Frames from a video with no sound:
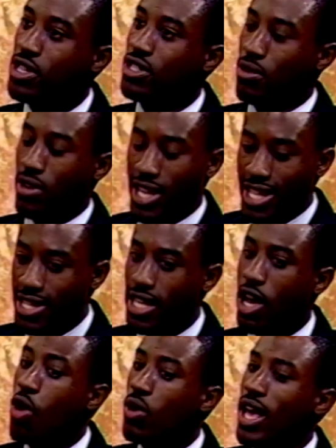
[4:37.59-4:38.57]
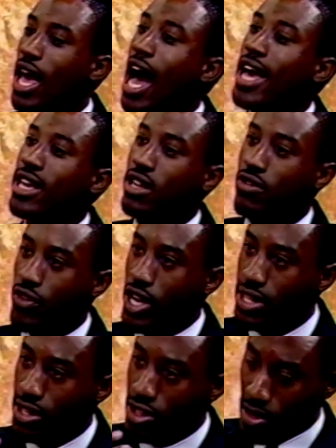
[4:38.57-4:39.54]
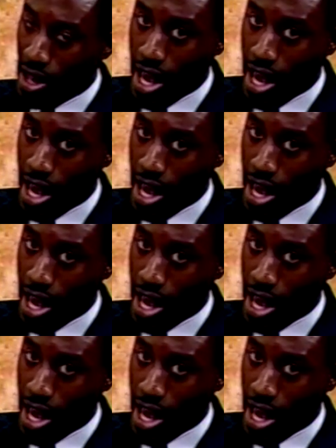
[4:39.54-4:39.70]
so they can say, okay, I can invest.